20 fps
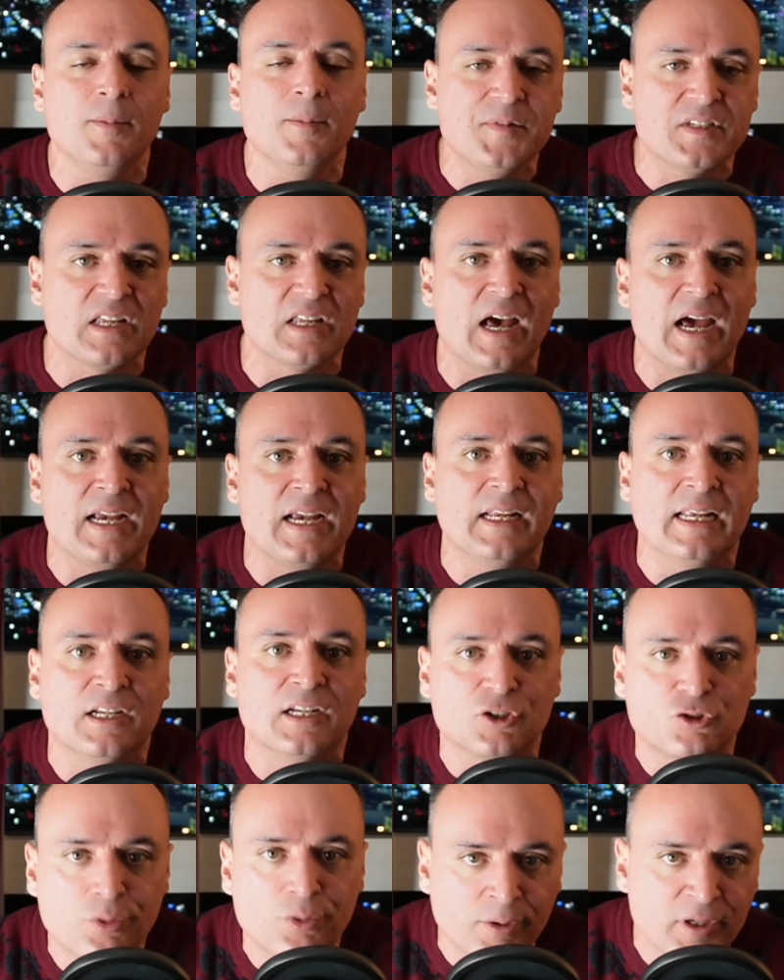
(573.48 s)
upside
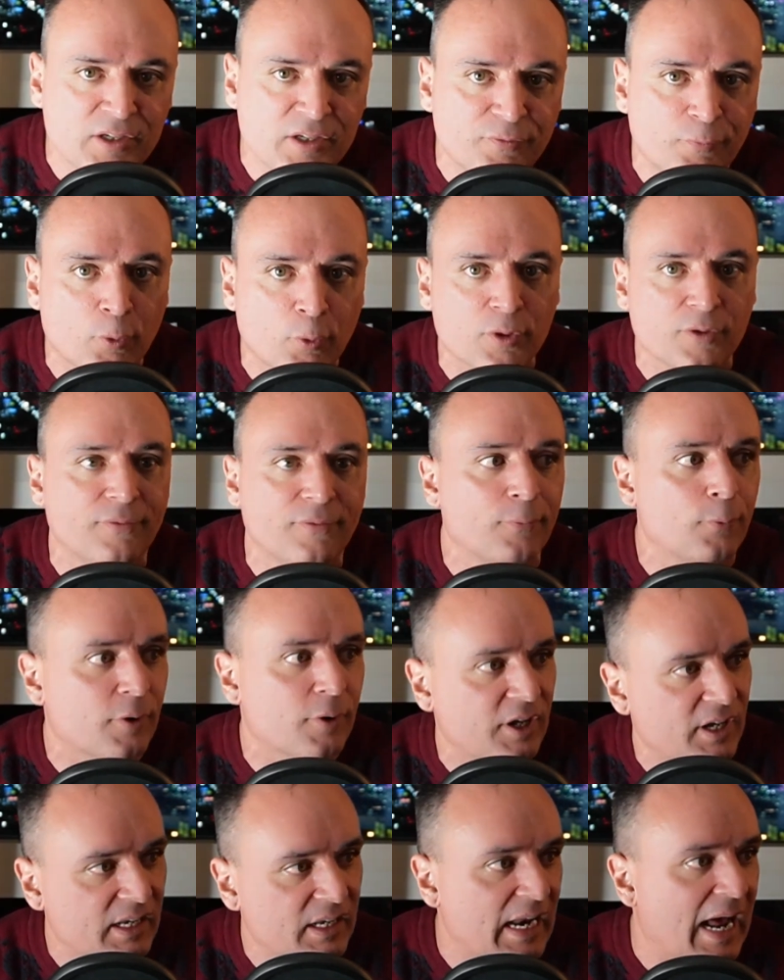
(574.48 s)
in a 24 to
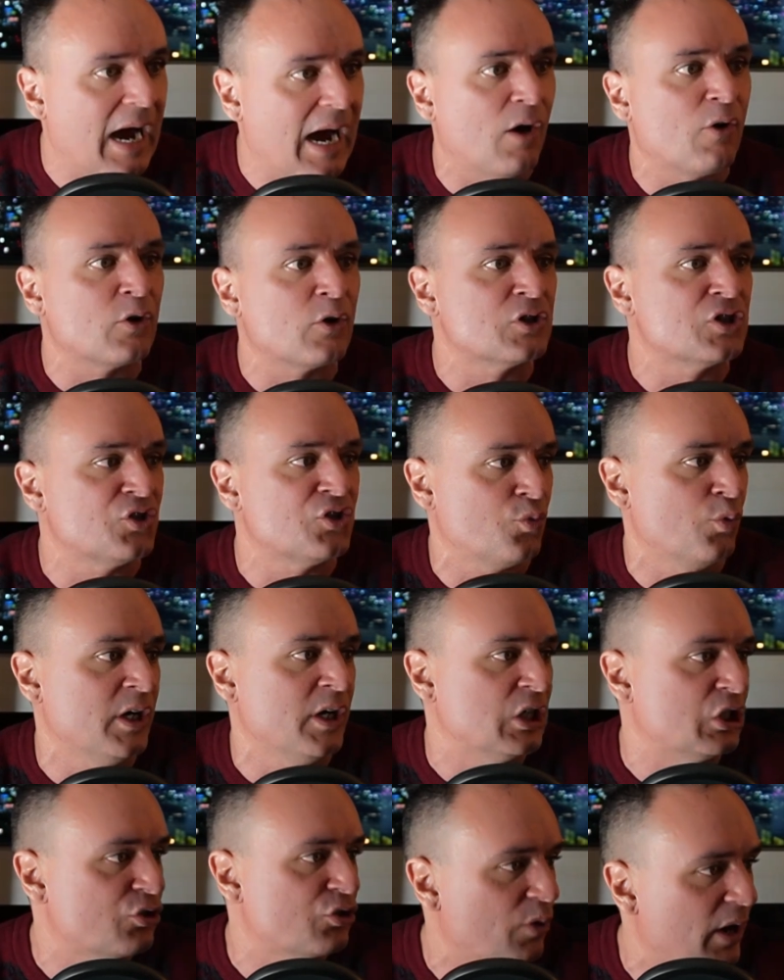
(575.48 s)
48 hour
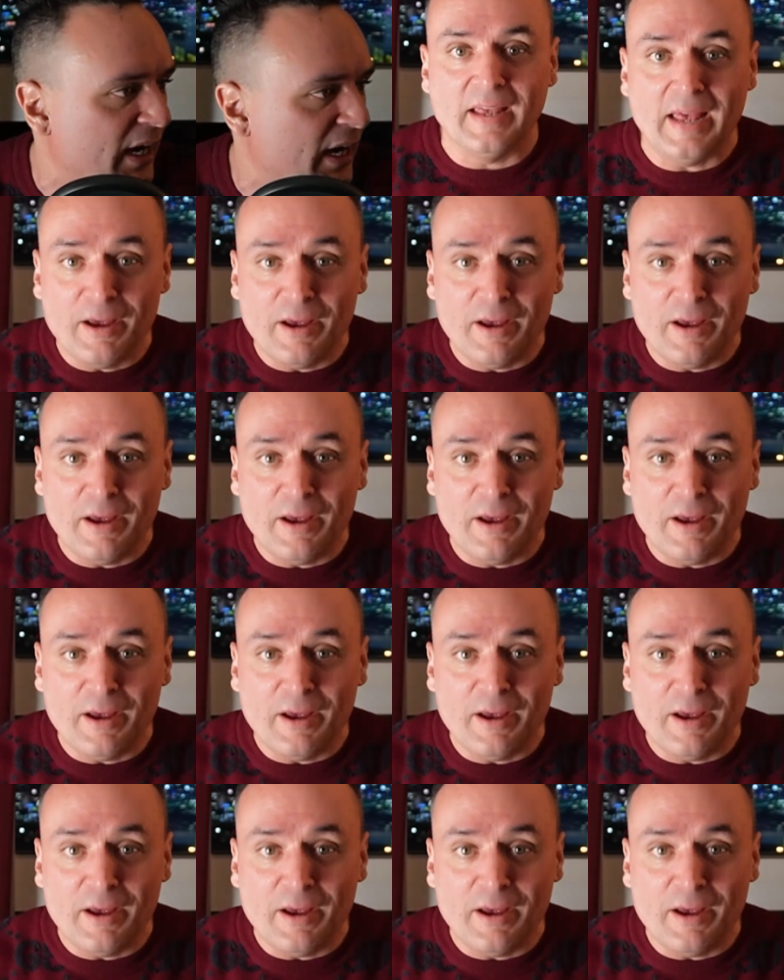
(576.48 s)
swing trade.